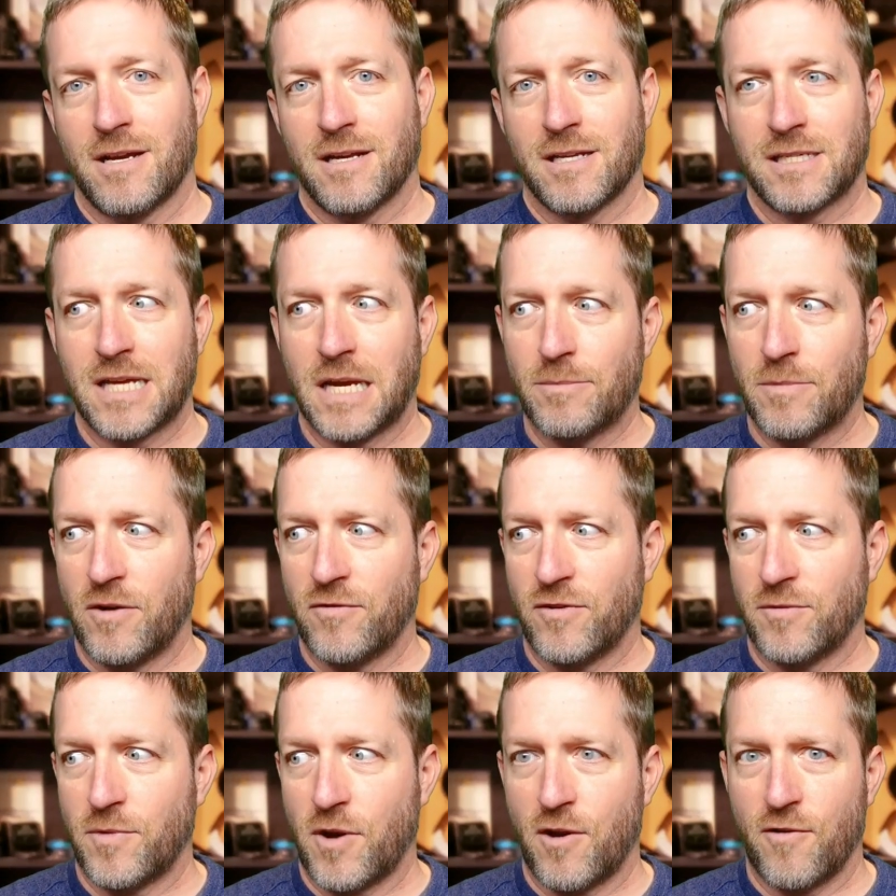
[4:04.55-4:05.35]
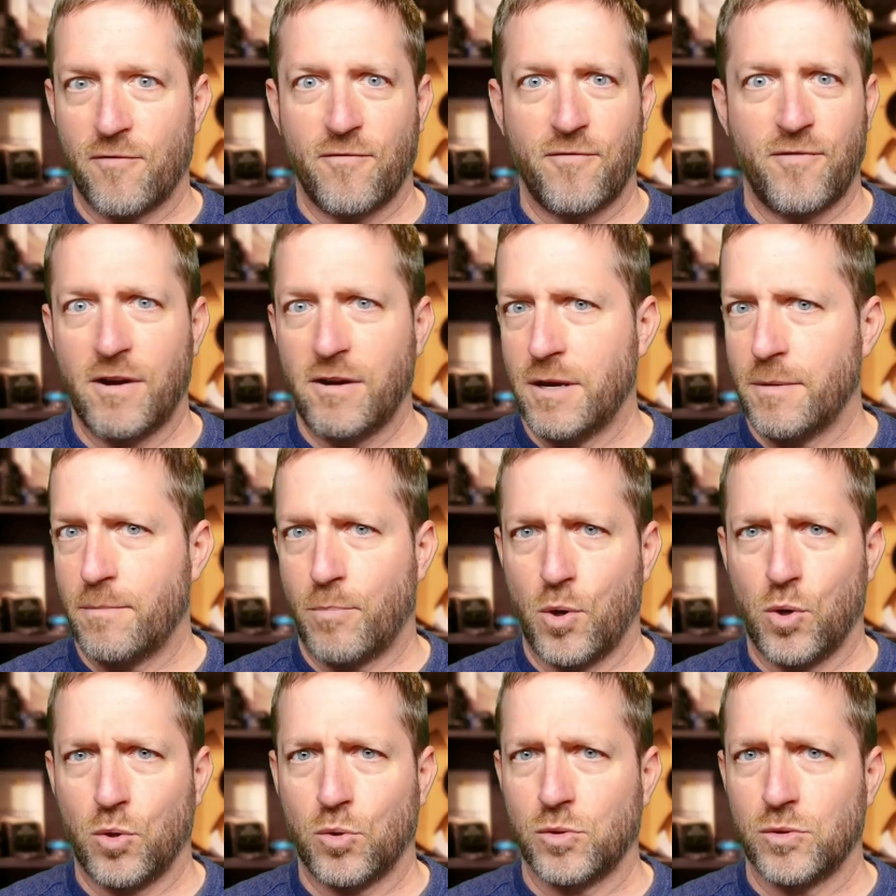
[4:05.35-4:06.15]
Some of them are very
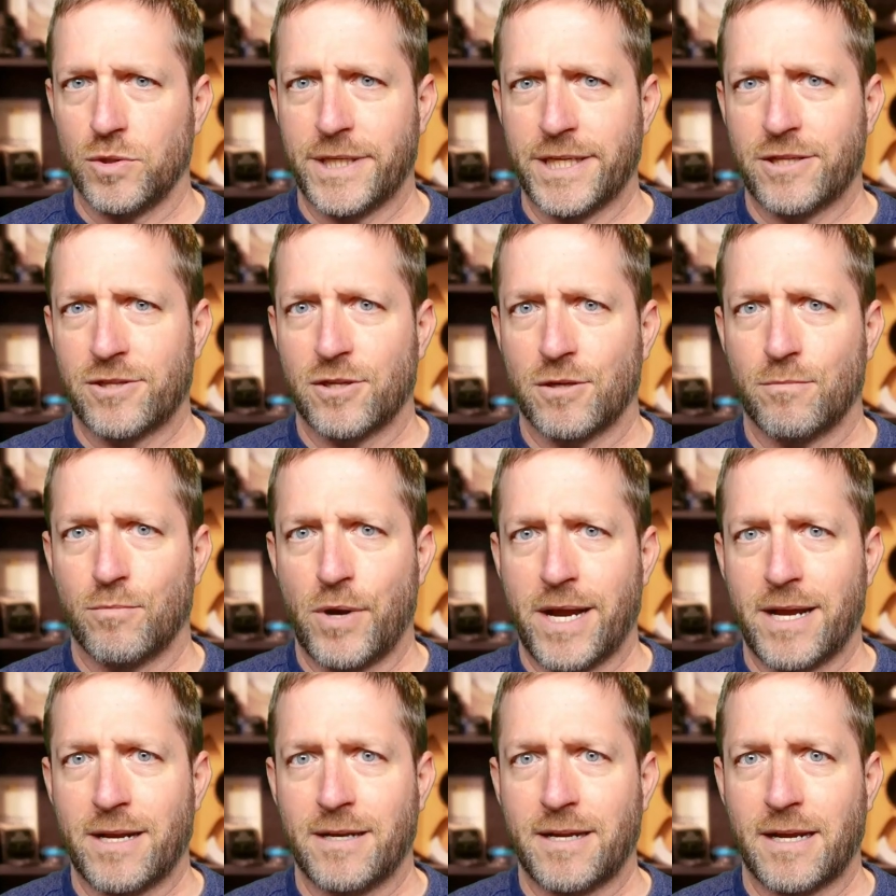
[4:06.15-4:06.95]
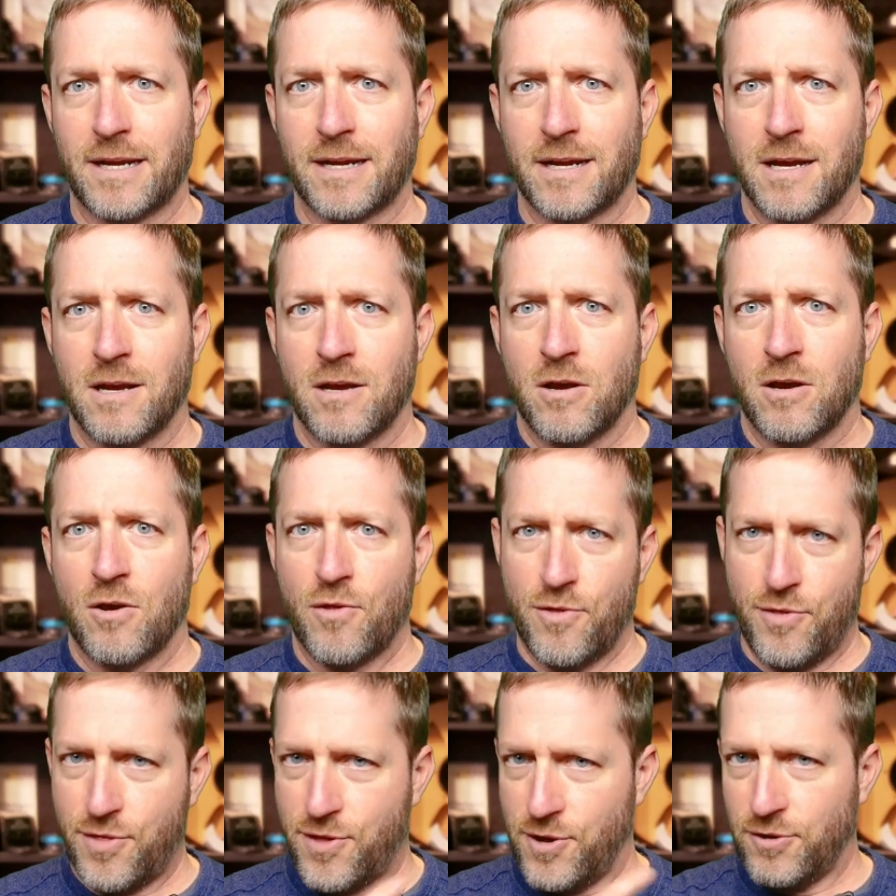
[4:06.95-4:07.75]
bold in their branding
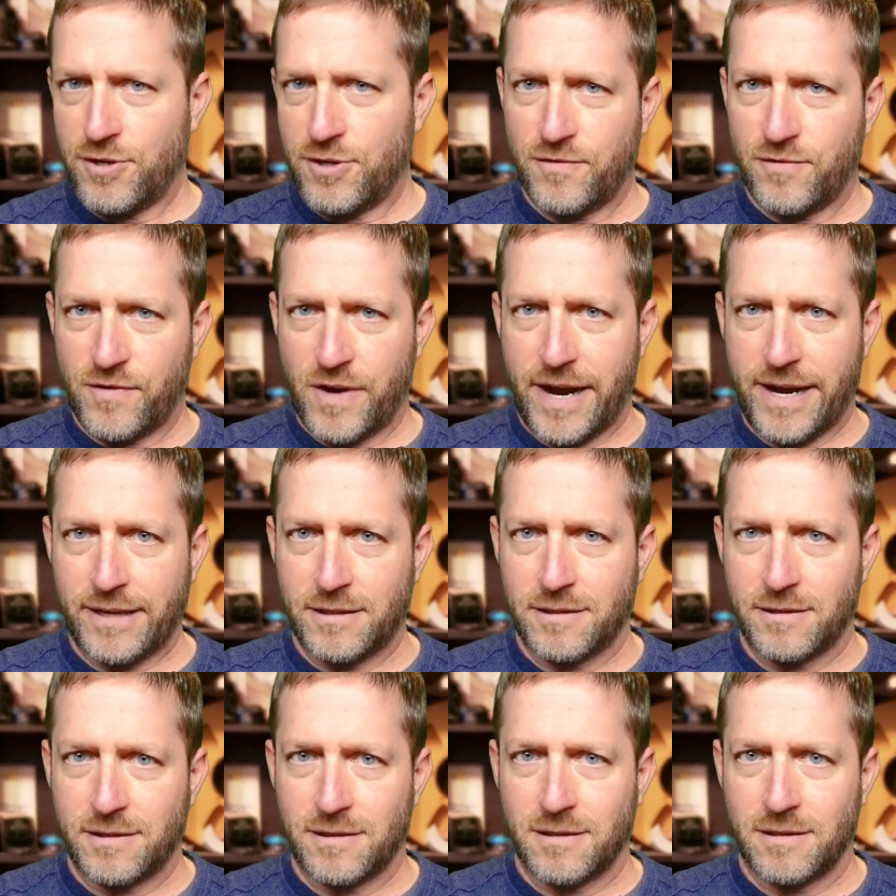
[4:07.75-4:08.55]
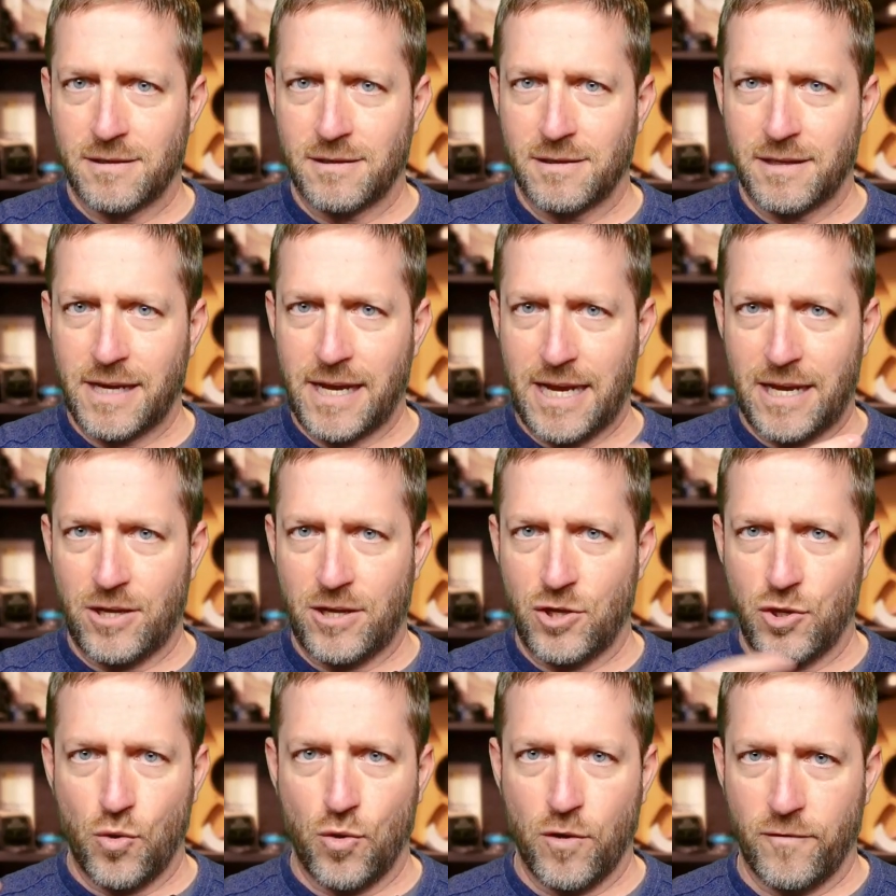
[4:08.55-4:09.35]
their device in
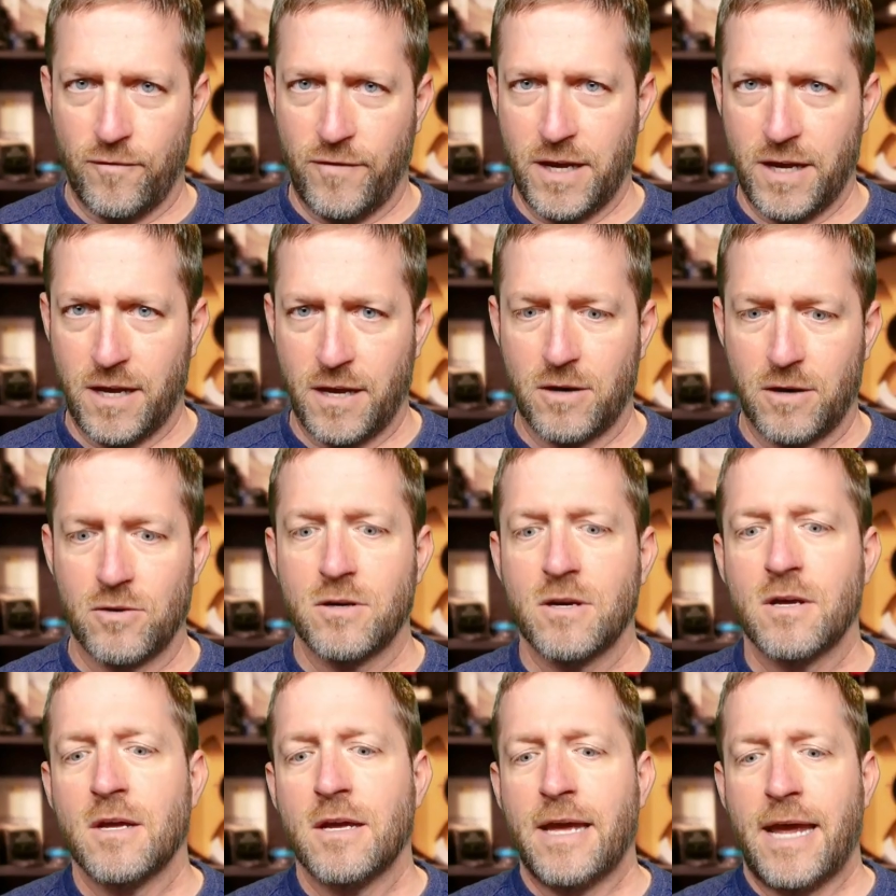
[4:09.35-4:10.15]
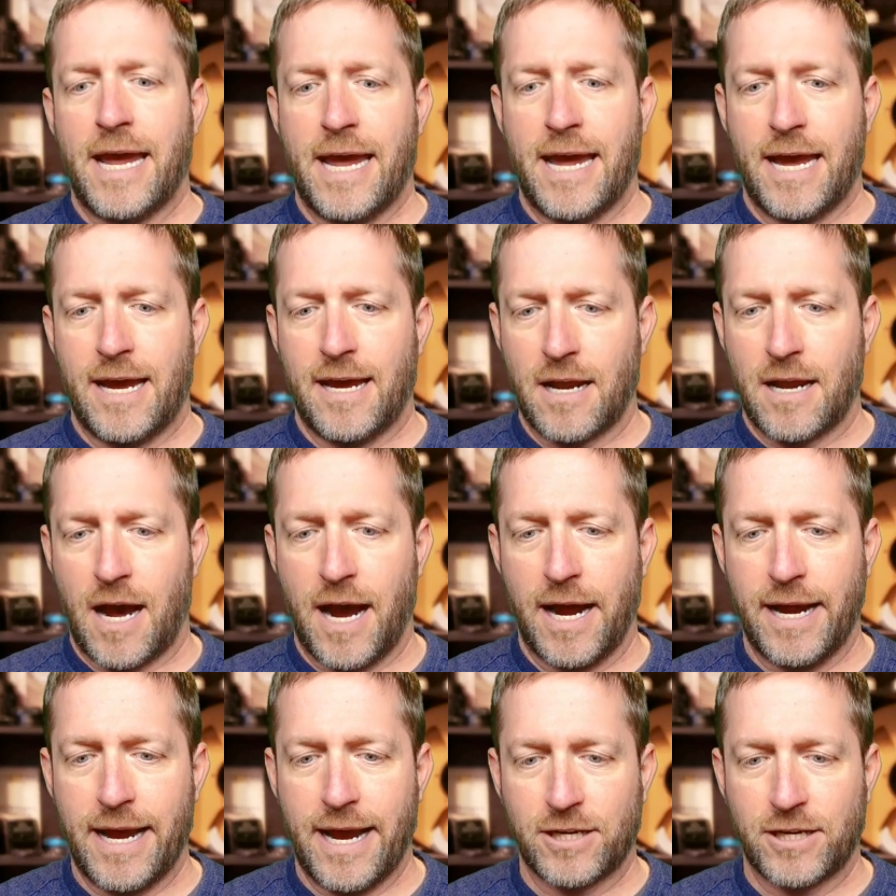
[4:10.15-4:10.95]
your video, and
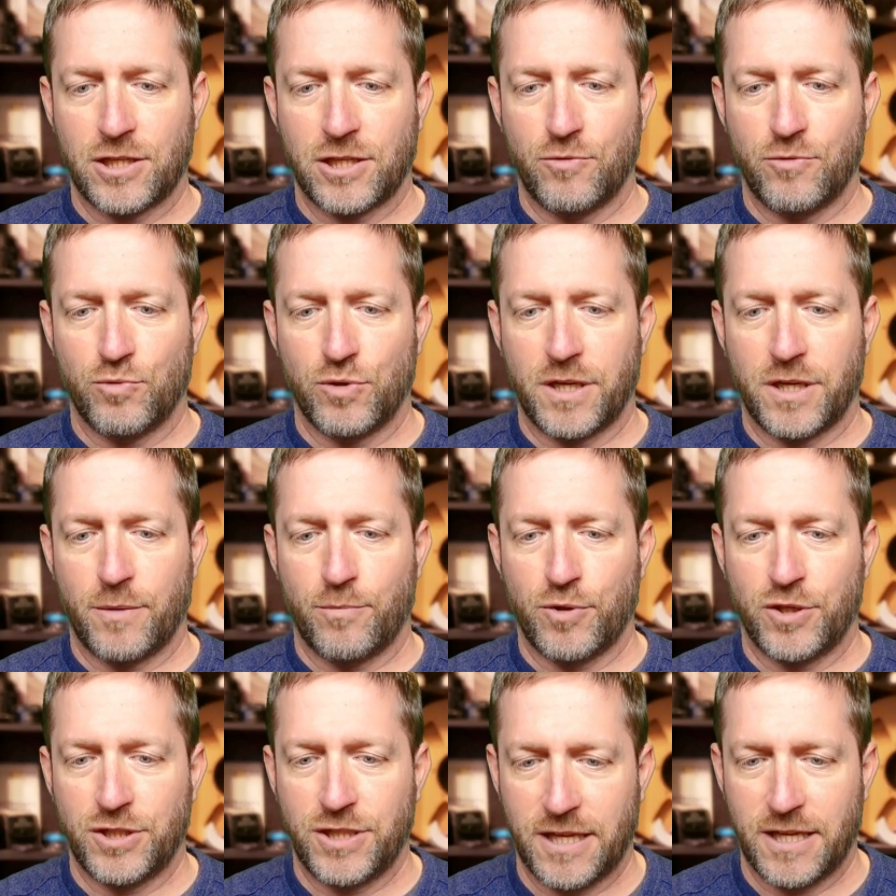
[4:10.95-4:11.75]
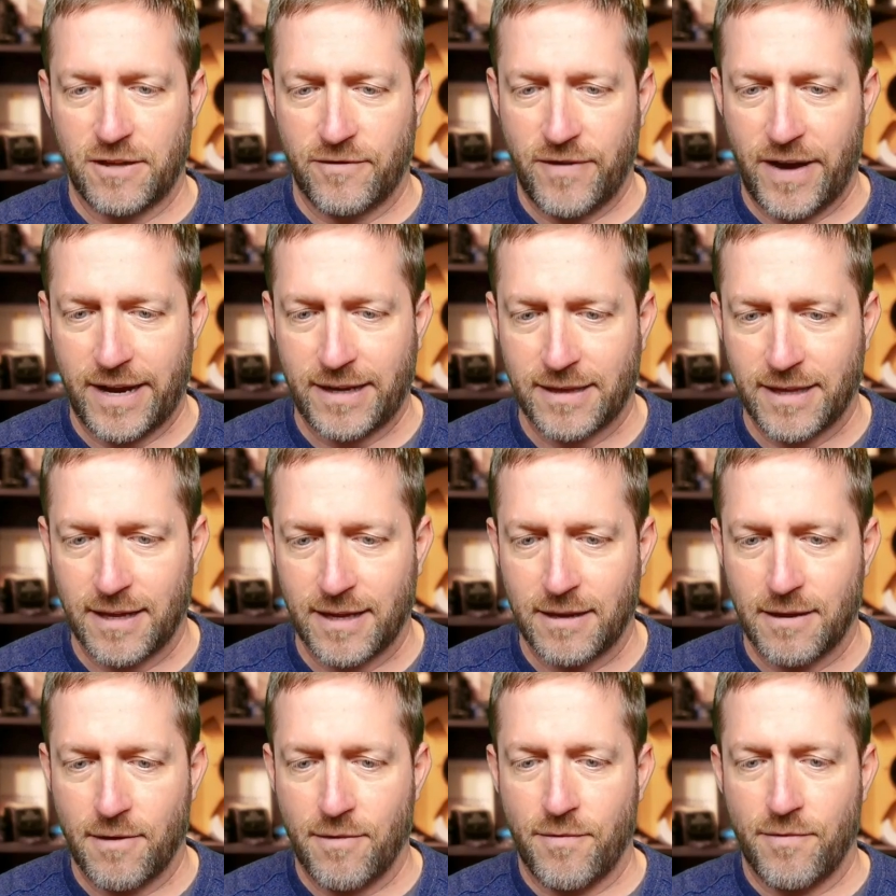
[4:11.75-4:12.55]
I actually really appreciate the fact
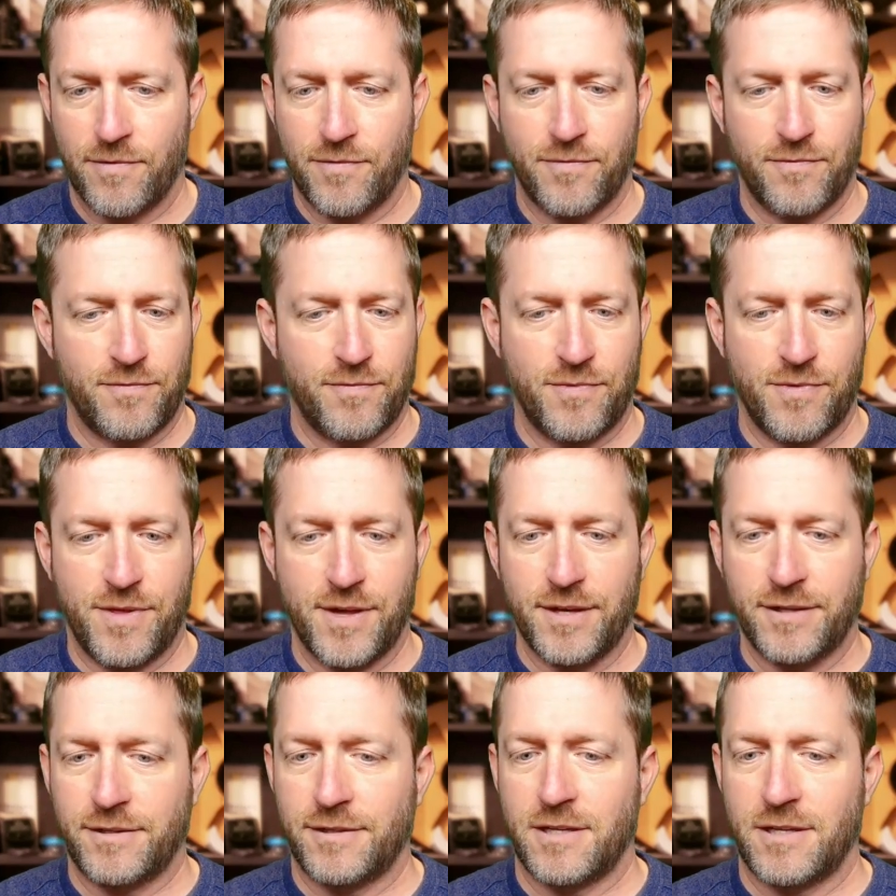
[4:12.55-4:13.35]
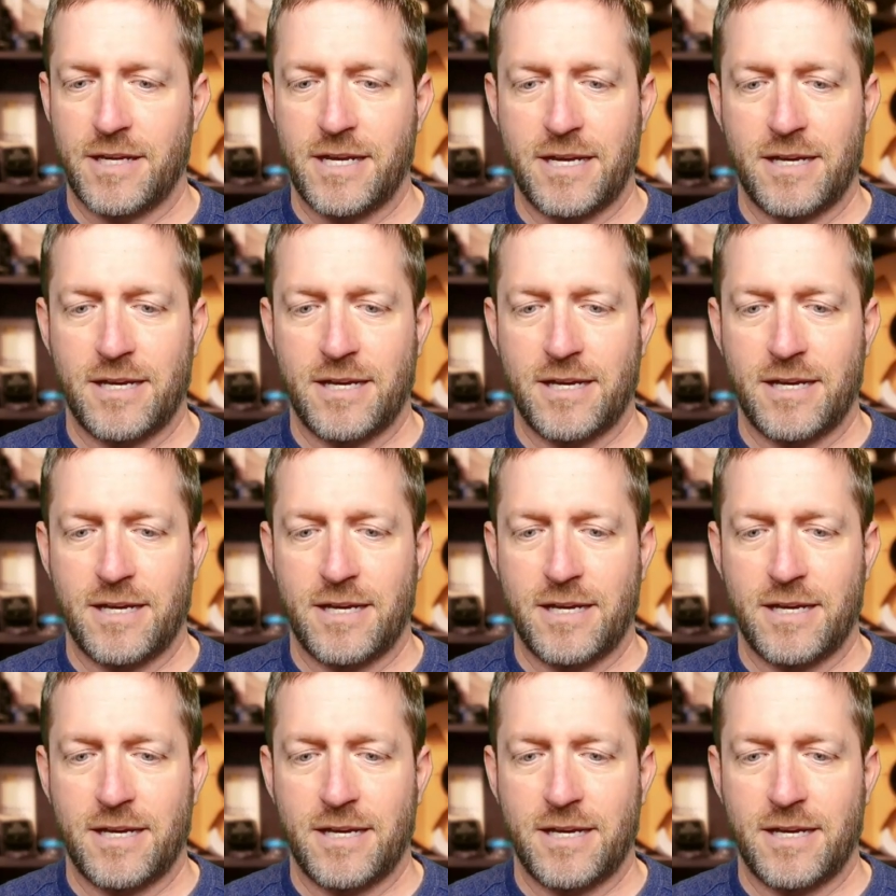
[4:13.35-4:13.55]
that there's